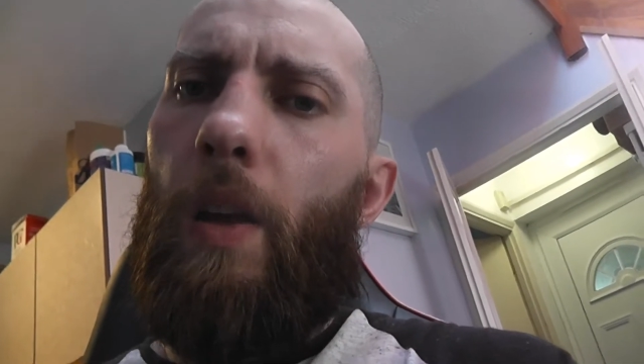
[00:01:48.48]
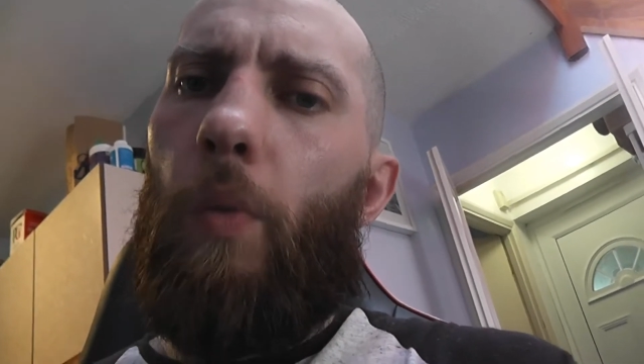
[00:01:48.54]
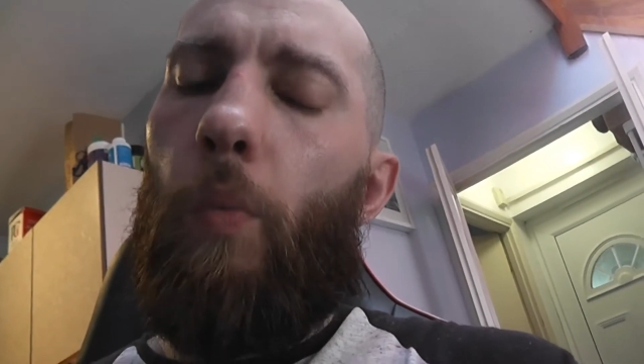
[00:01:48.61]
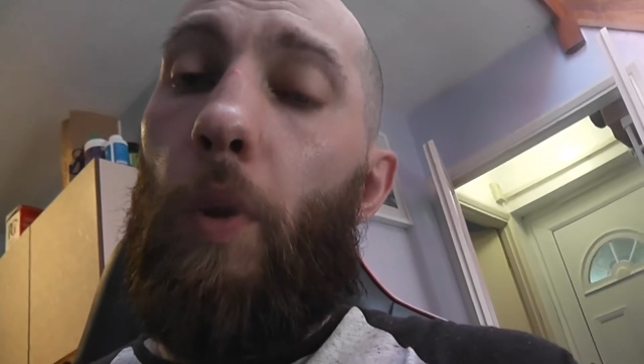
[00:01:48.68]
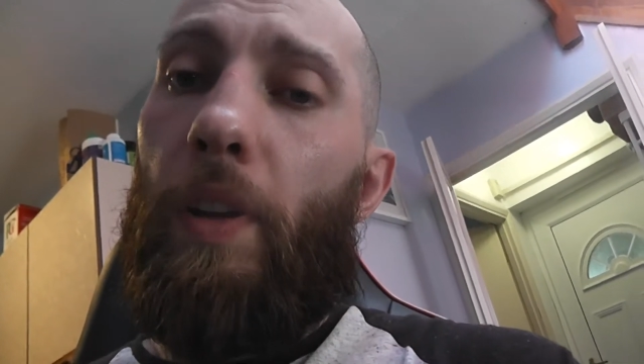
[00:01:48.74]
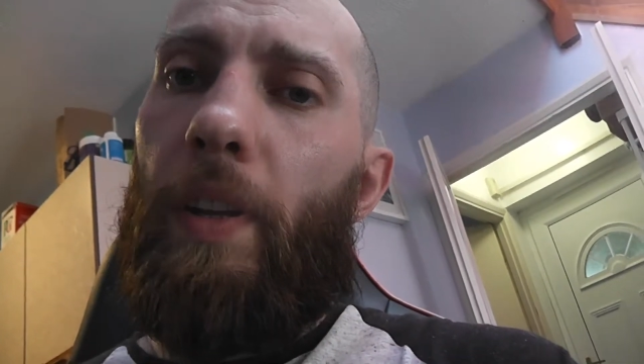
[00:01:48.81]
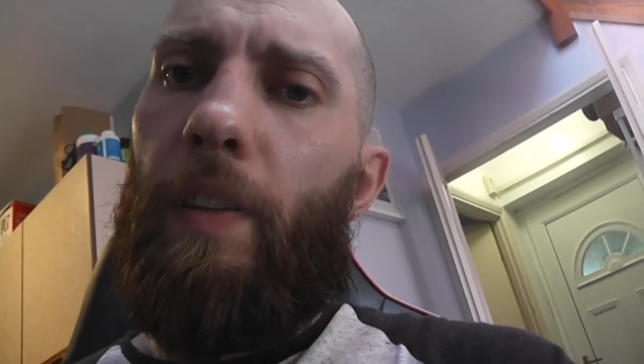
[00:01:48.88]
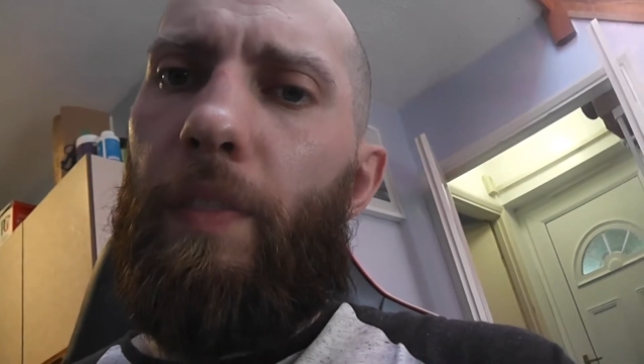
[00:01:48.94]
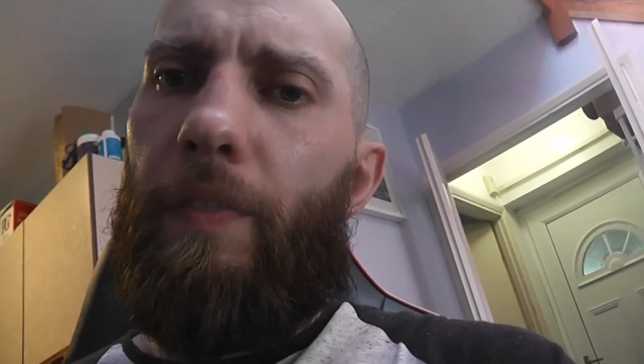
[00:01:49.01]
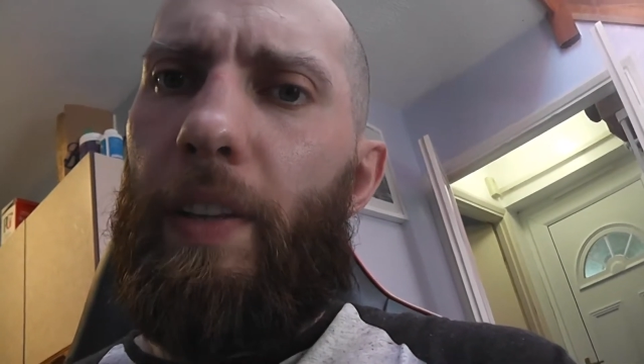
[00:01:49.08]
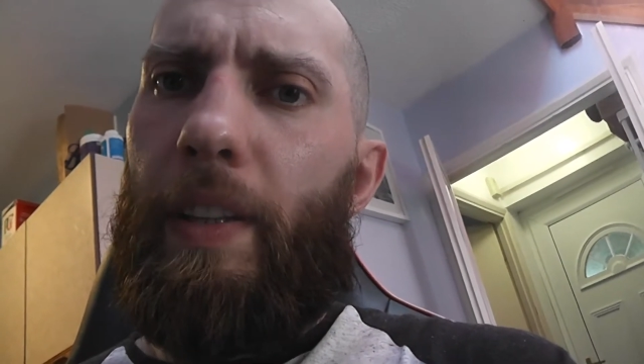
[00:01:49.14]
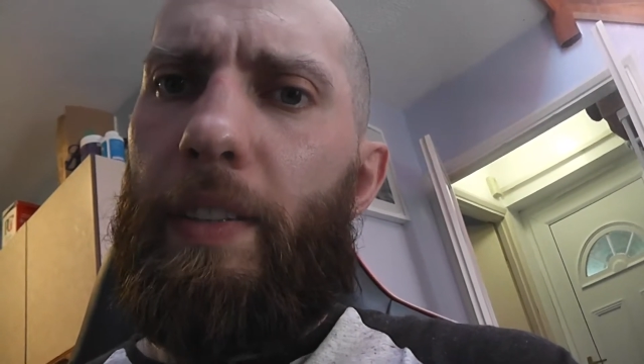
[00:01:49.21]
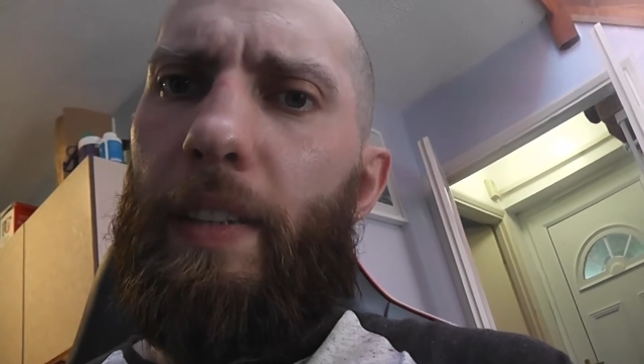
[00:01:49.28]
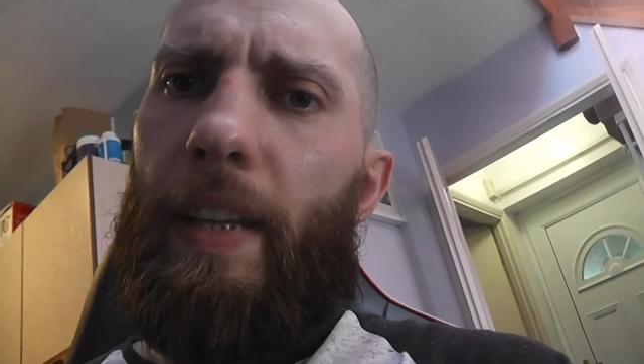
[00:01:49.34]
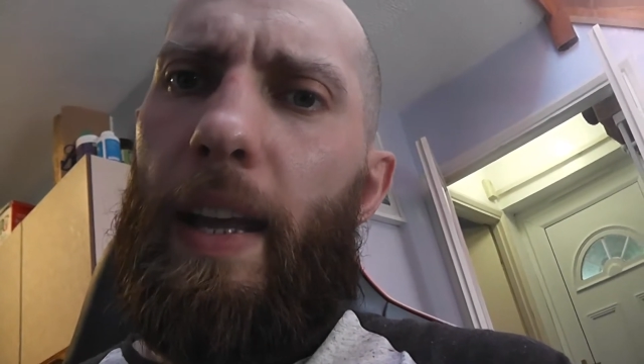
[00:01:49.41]
One of the
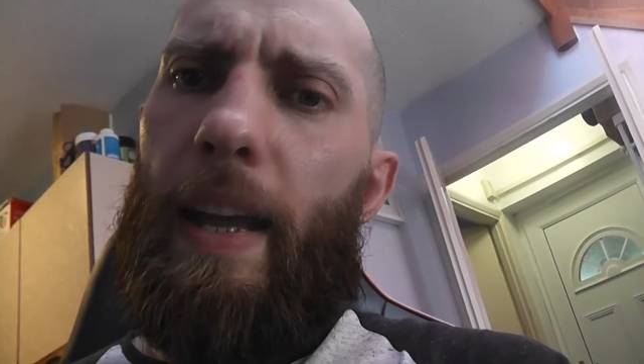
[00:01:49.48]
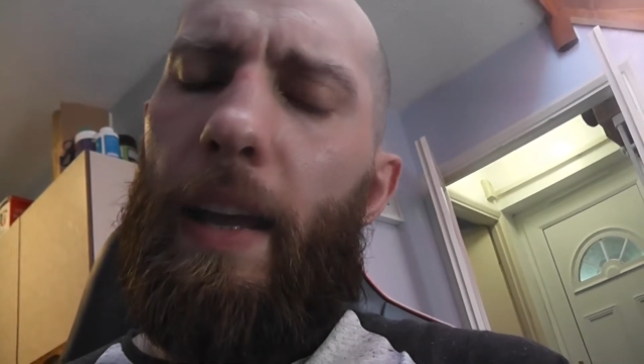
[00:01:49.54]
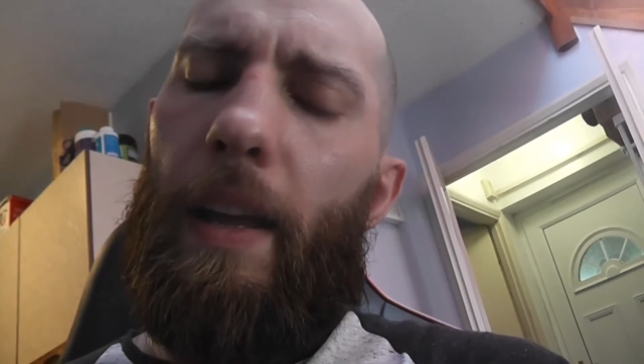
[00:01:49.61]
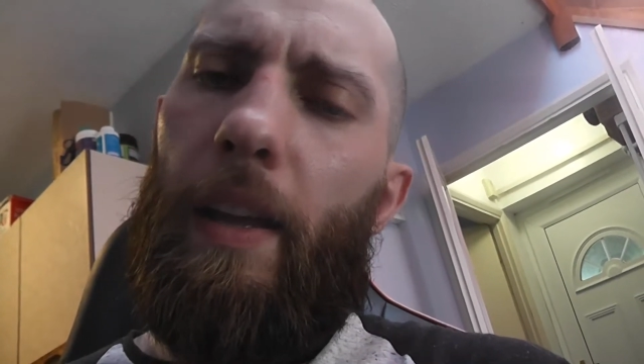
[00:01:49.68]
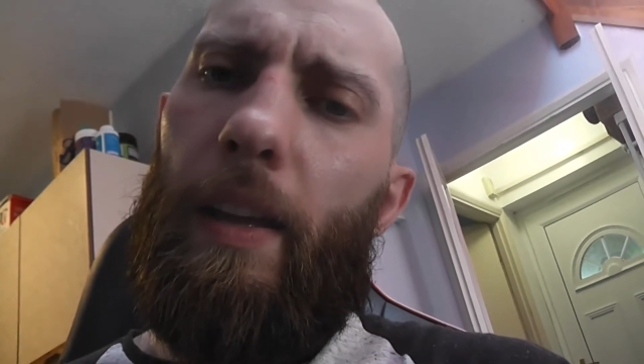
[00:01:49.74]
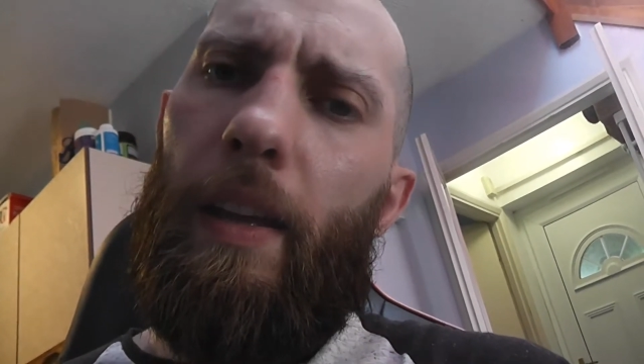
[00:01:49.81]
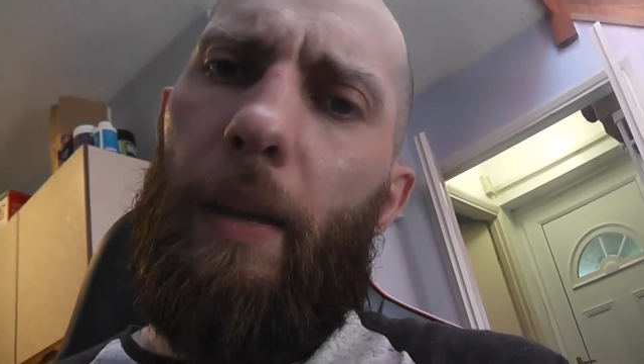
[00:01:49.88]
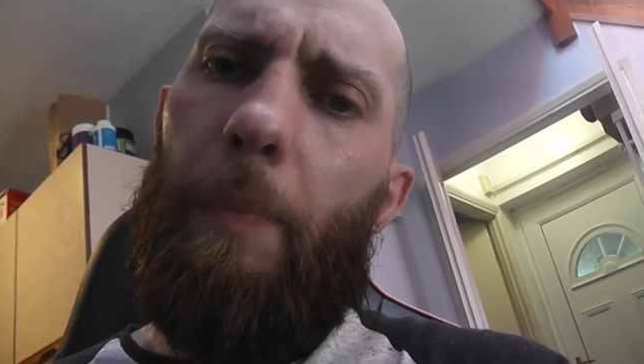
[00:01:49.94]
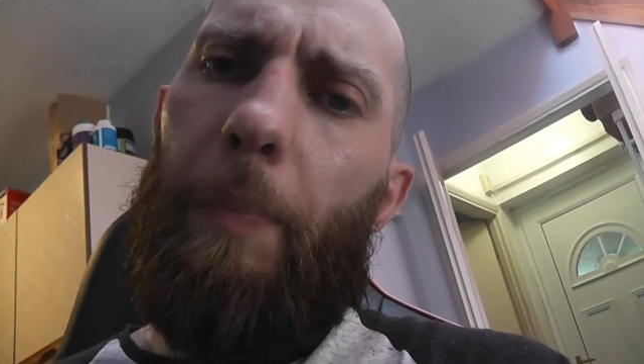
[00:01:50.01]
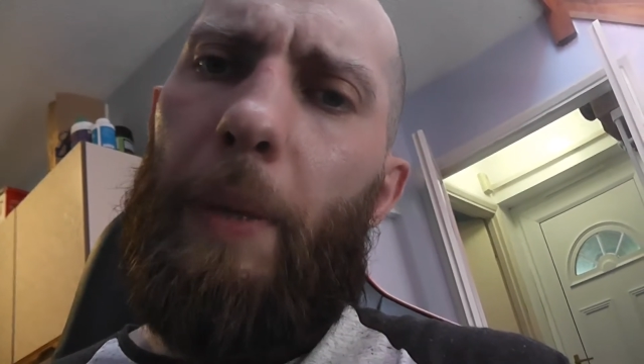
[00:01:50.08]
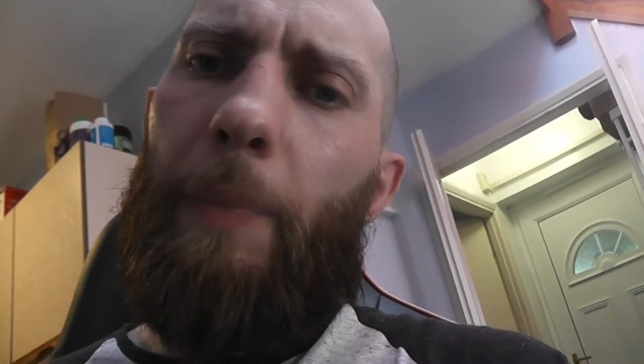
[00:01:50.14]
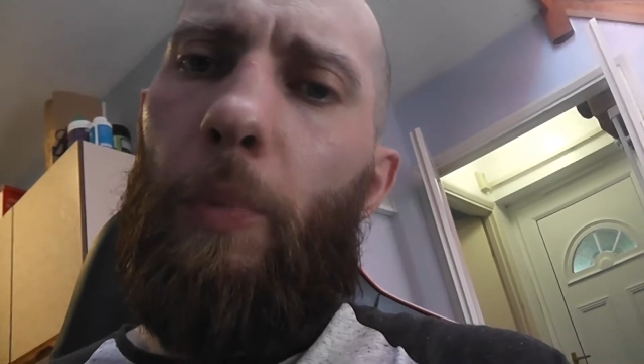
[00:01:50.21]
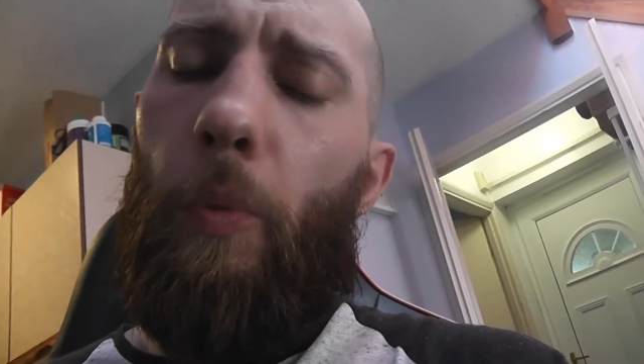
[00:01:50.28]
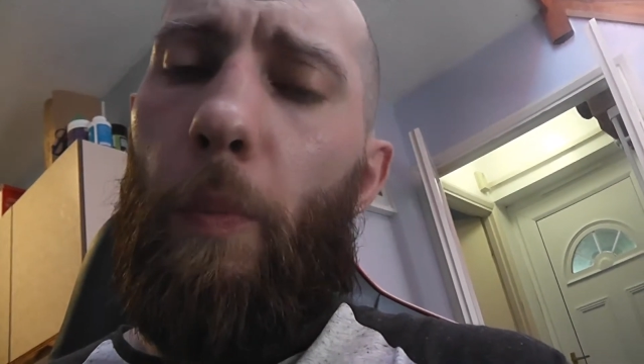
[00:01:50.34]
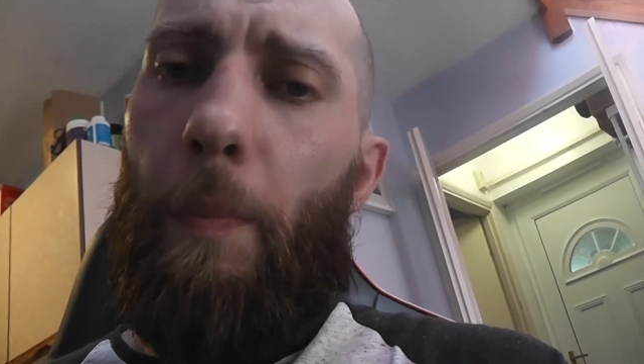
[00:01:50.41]
things that
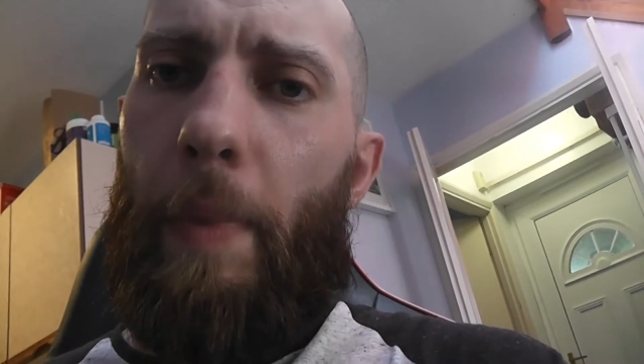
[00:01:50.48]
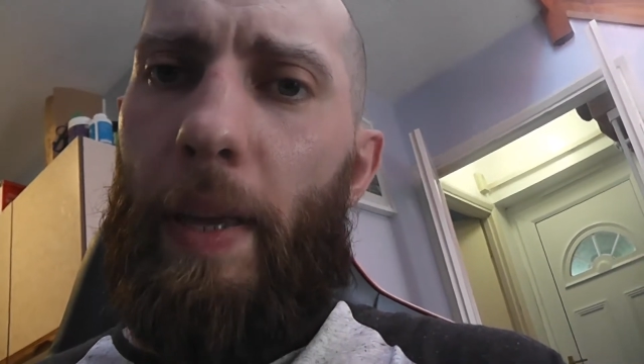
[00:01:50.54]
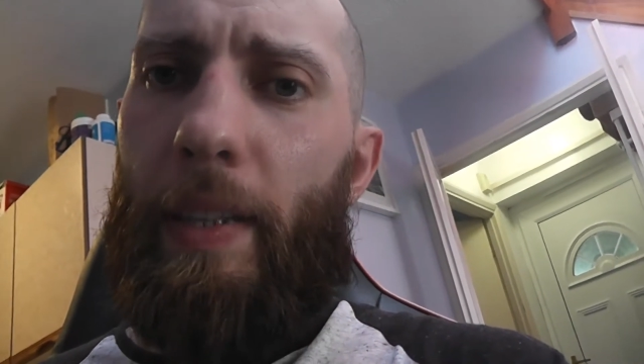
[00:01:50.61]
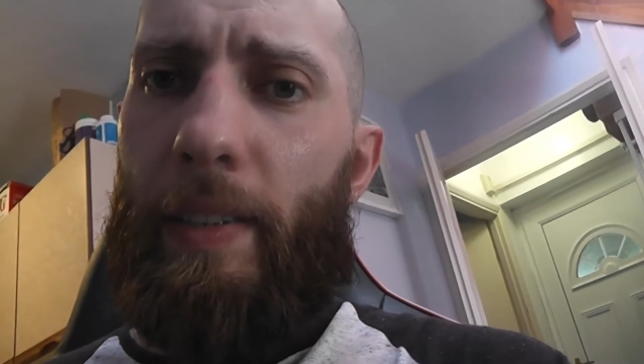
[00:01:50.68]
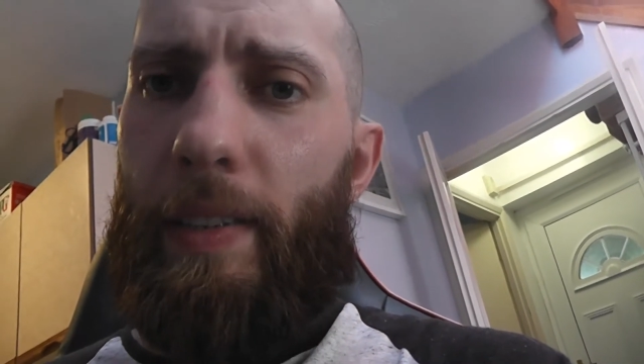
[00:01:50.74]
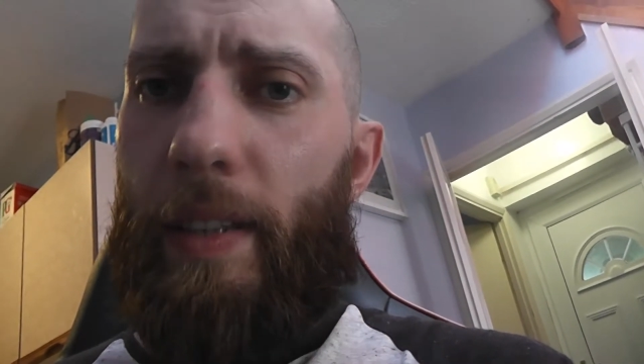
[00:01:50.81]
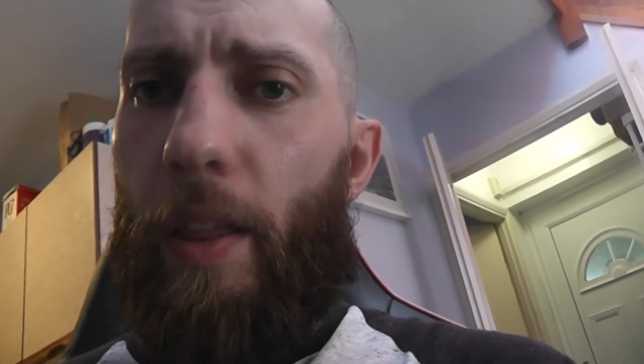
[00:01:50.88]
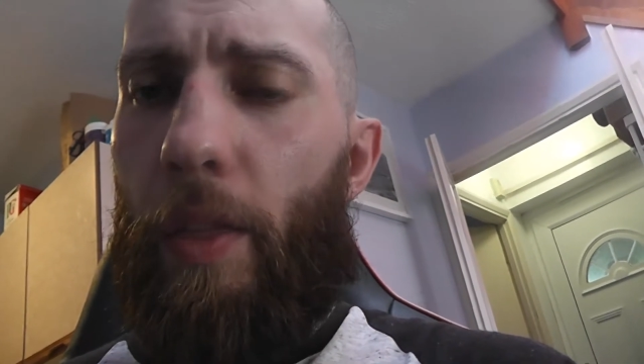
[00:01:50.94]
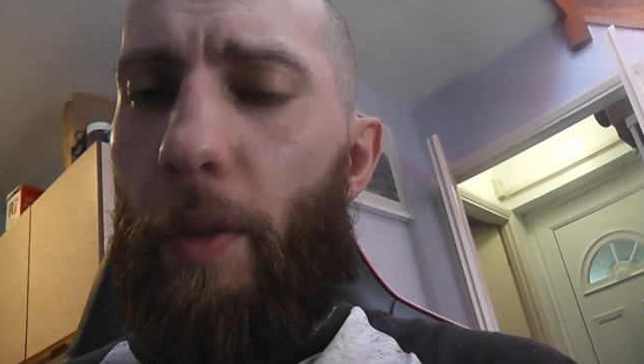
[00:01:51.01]
people miss